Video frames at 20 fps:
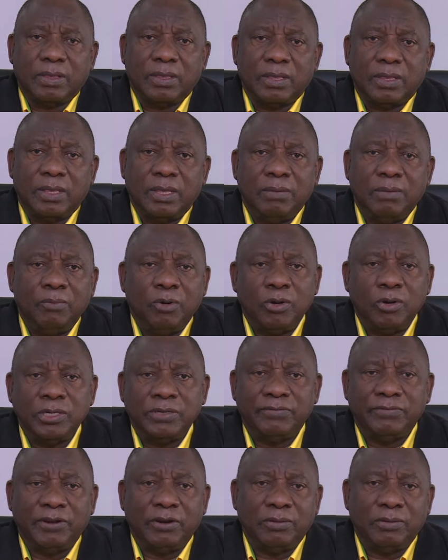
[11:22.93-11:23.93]
The more
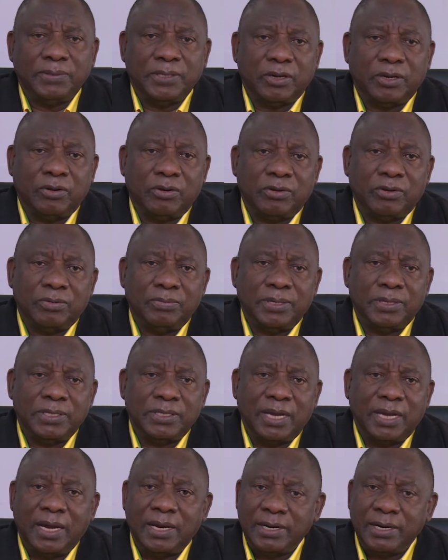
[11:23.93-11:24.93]
developed economies
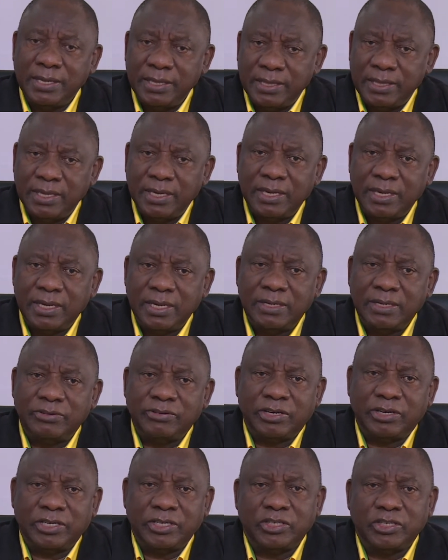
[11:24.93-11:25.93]
are rethinking
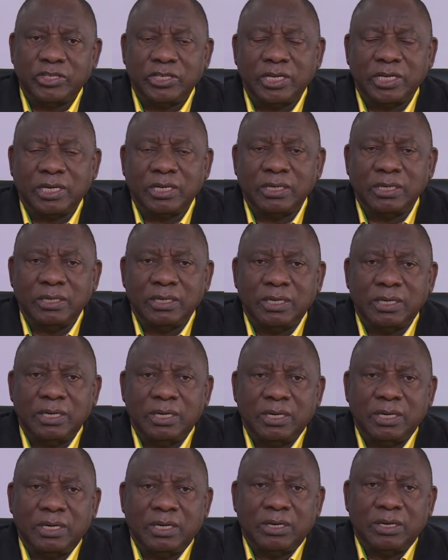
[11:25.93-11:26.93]
traditional
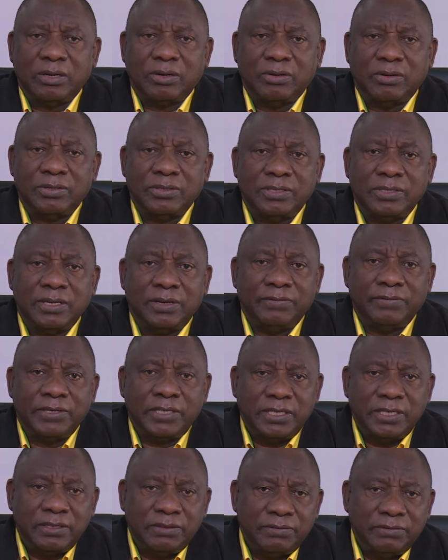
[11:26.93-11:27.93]

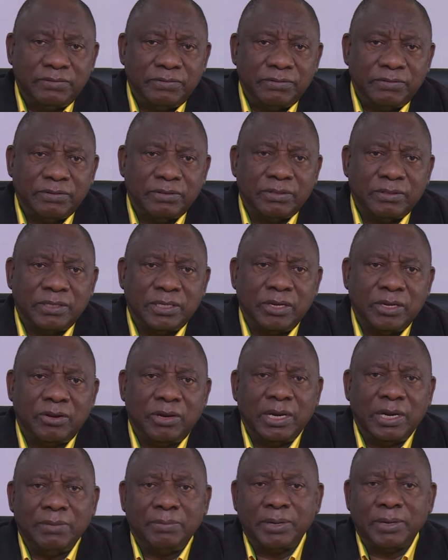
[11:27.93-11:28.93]
conservative,
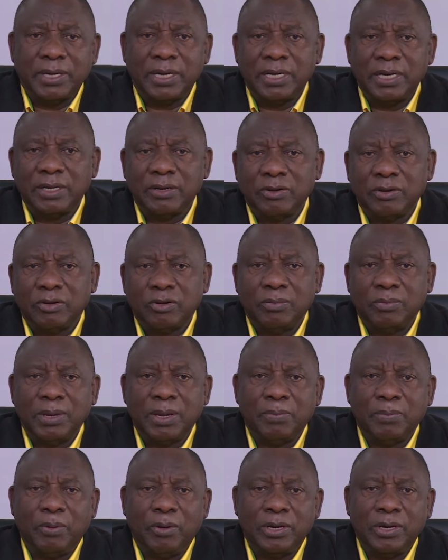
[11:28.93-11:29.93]
neoliberal
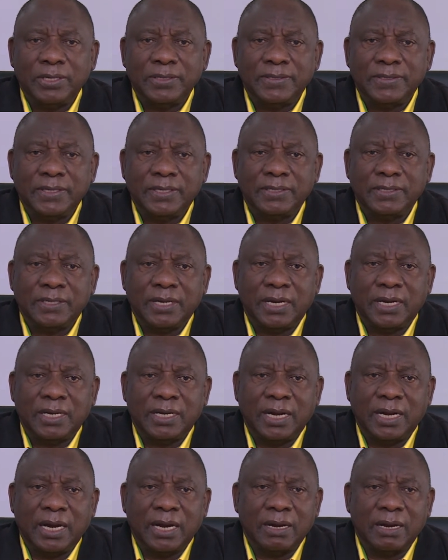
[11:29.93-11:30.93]
economic policies and
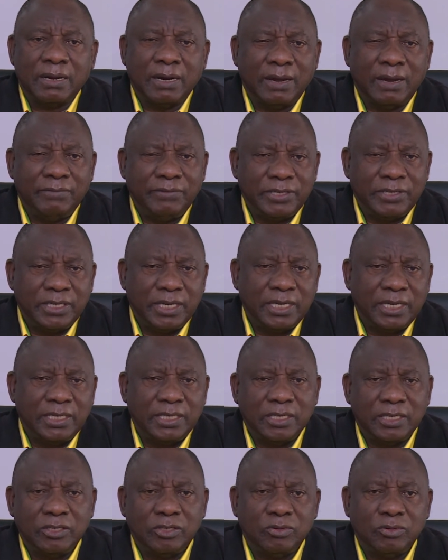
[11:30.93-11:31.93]
are
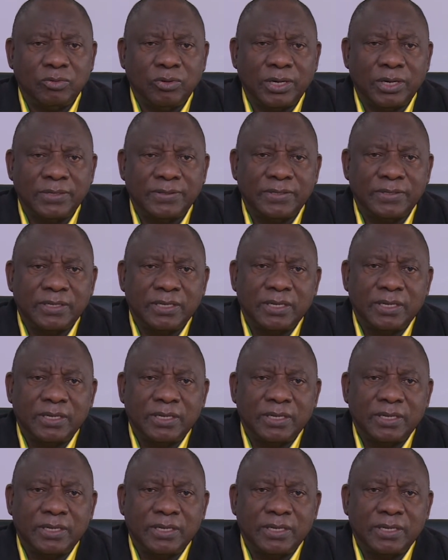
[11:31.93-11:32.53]
gravitating towards